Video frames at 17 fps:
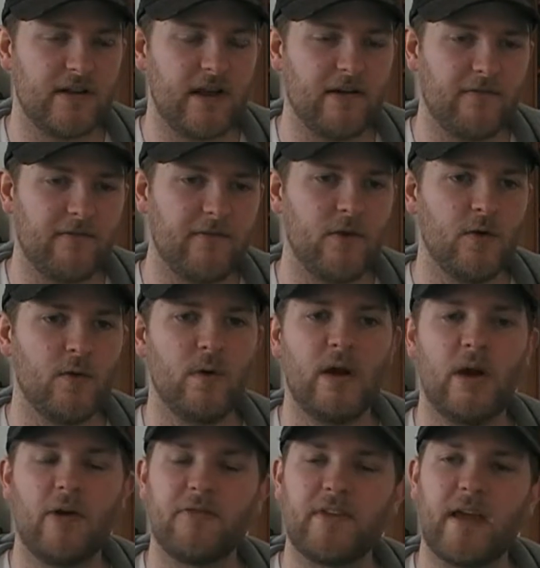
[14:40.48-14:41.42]
a few
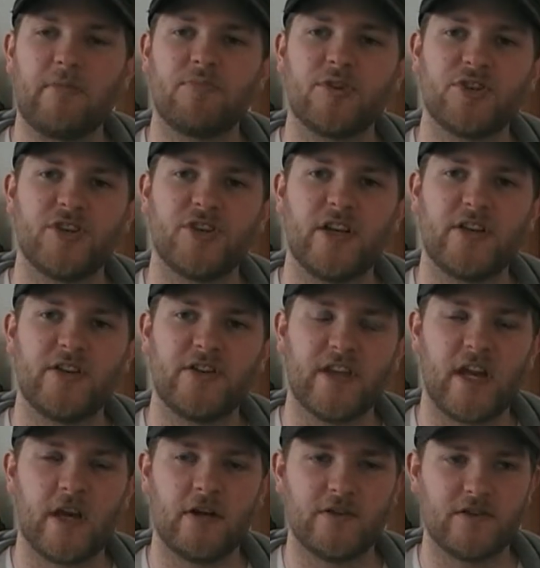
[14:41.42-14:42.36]
of the Emperor's Children
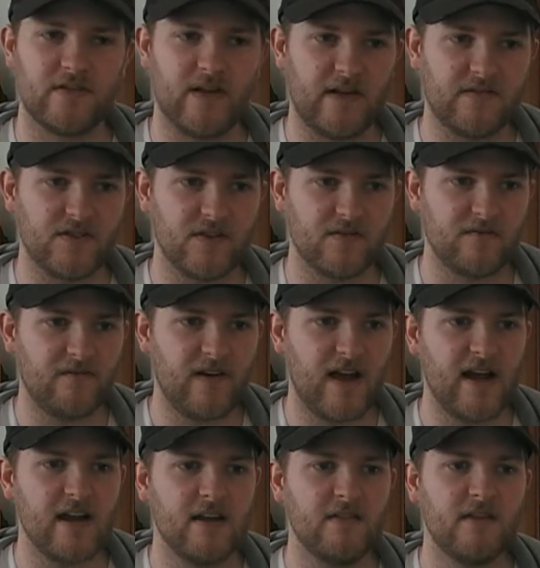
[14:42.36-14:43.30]
characters have
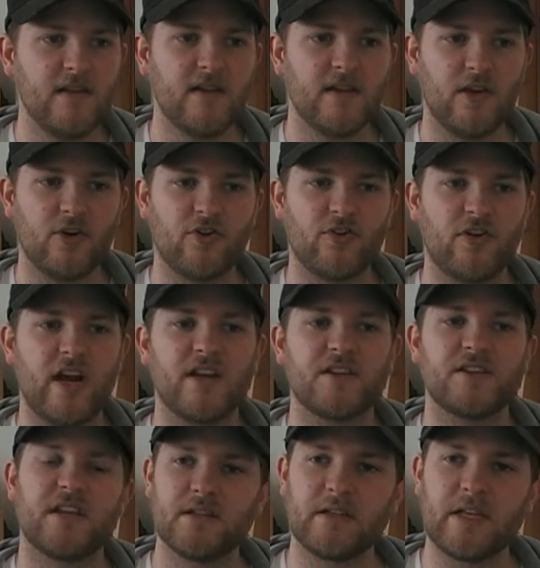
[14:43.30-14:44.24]
survived their
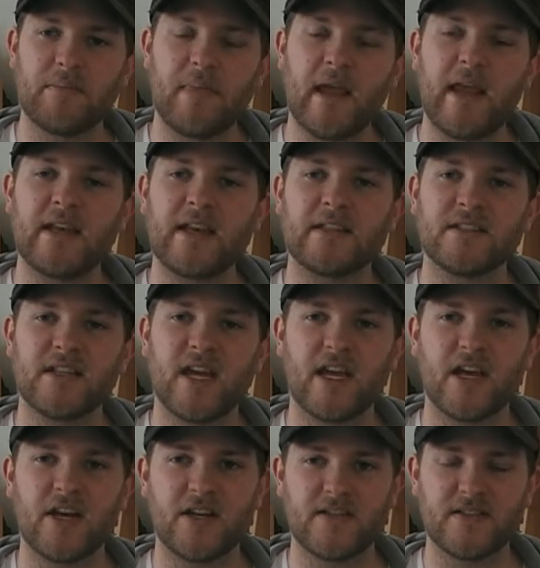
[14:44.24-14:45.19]
crash, the main
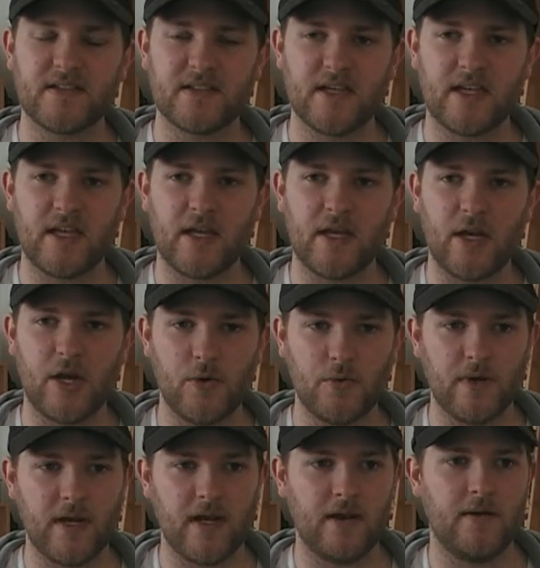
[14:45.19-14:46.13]
antagonist
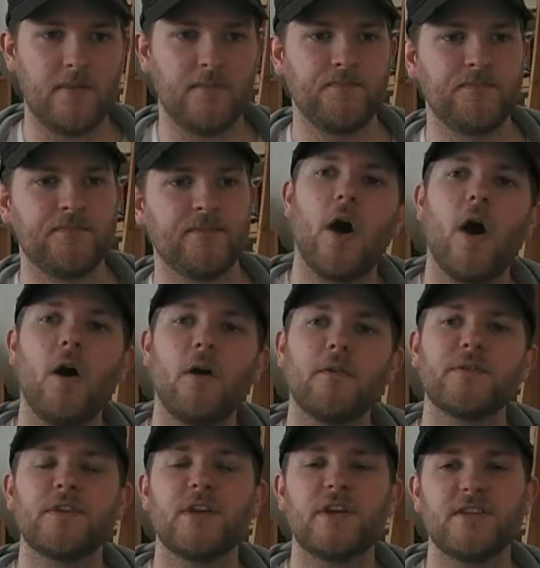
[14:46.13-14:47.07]
included.
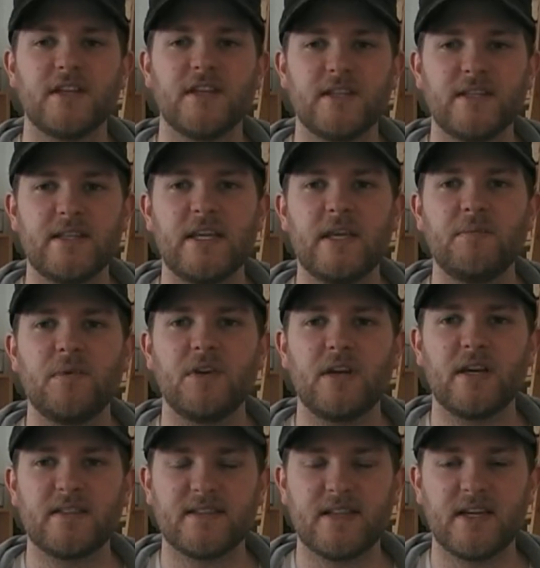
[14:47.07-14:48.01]
After the
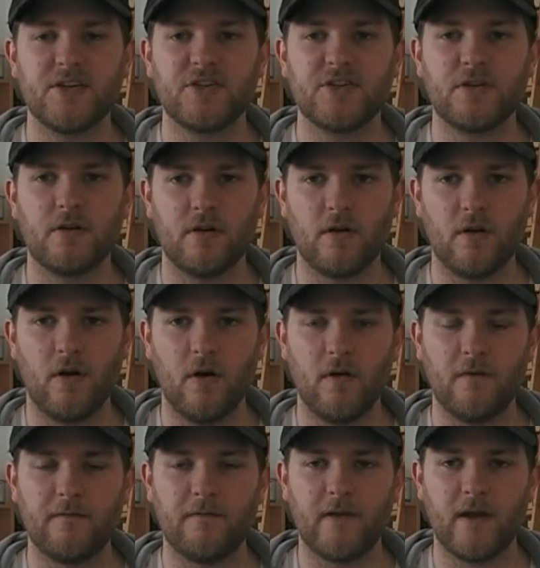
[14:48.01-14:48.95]
demon ascension
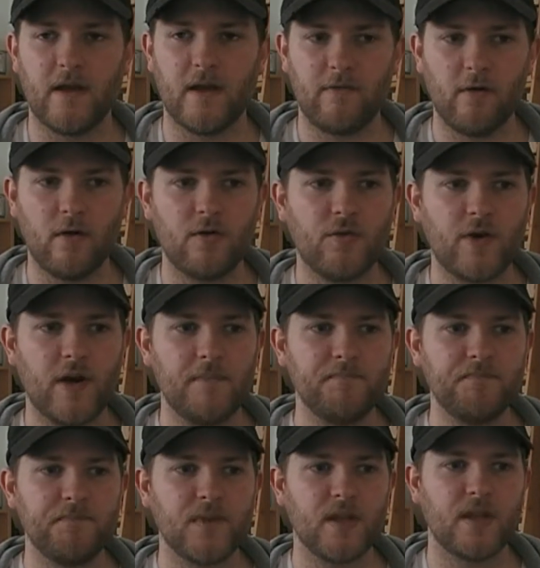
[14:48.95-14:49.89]
of
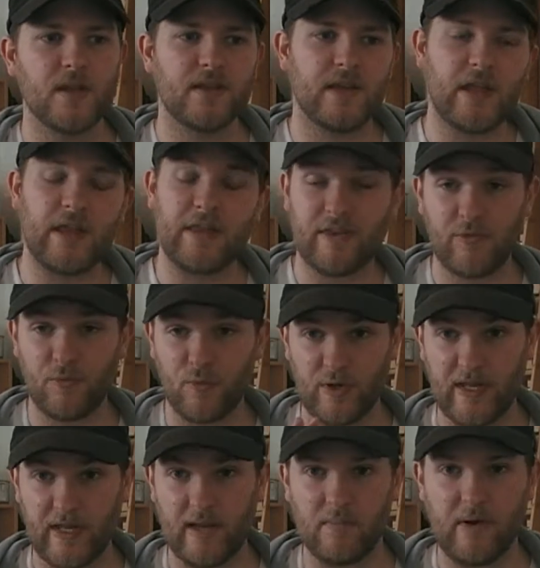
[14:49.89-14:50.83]
Fulgrim, this
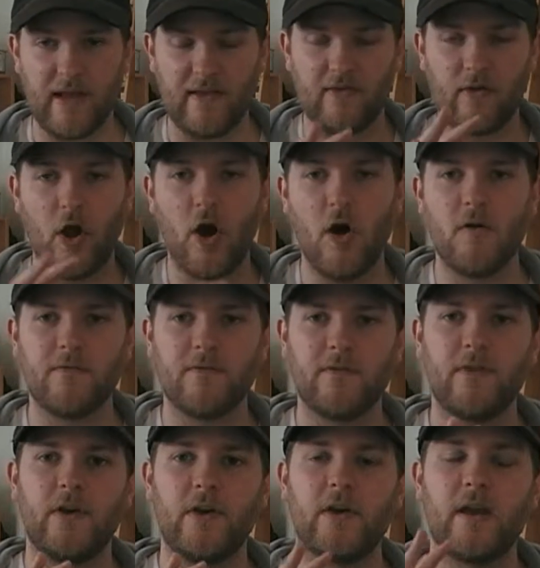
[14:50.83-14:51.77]
would take place
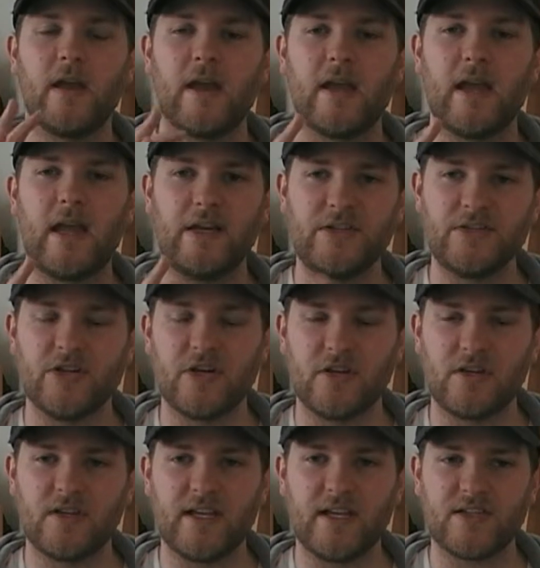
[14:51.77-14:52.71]
after
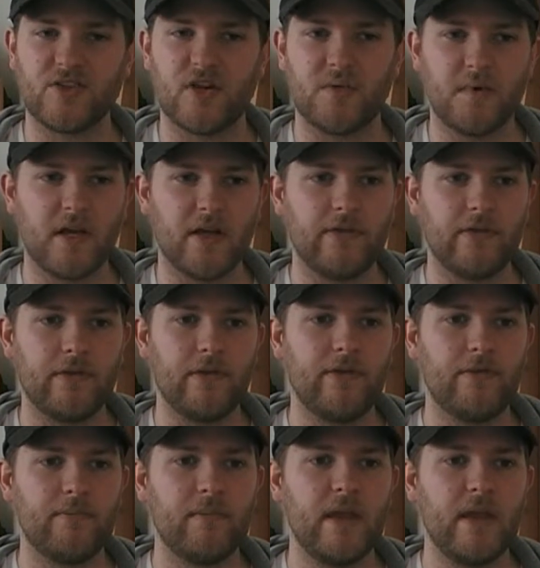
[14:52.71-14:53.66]
Angel
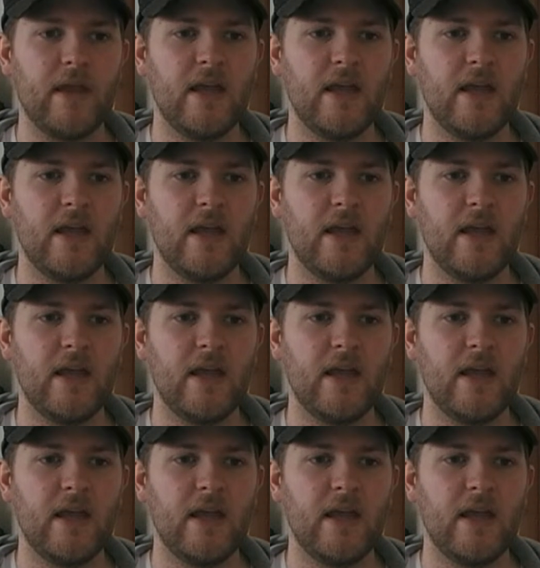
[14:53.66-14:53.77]
Exterminatus,